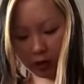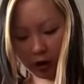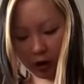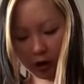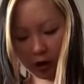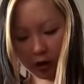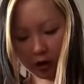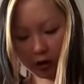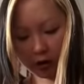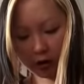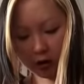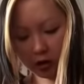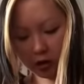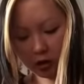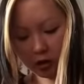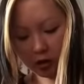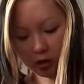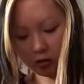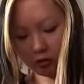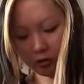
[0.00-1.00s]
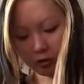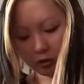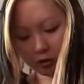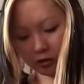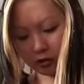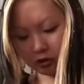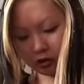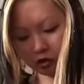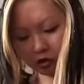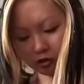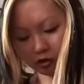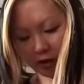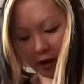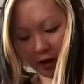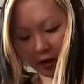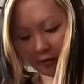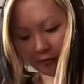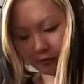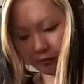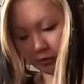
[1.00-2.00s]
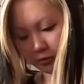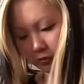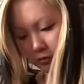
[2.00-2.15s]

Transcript: on your strap.